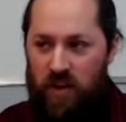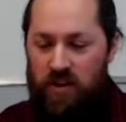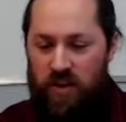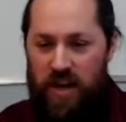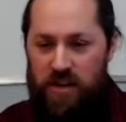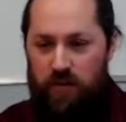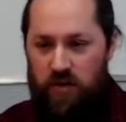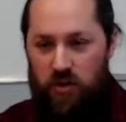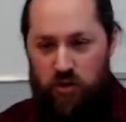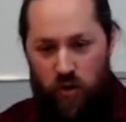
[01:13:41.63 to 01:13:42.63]
in the case of
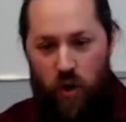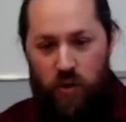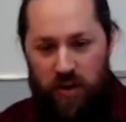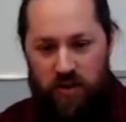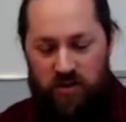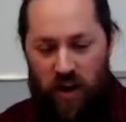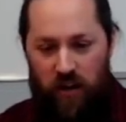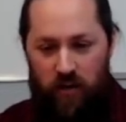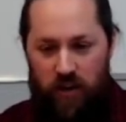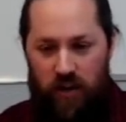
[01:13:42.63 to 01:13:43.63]
the Ciceronian
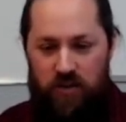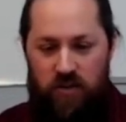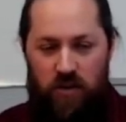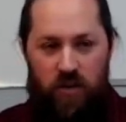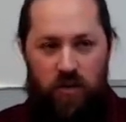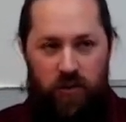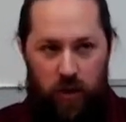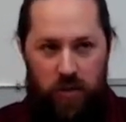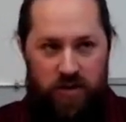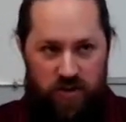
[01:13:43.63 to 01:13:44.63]
style, it's
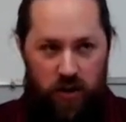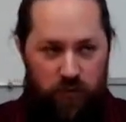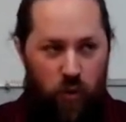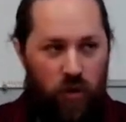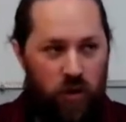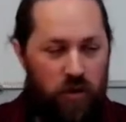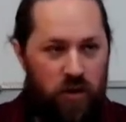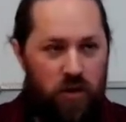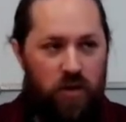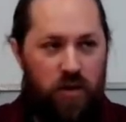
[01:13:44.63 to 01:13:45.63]
there is therefore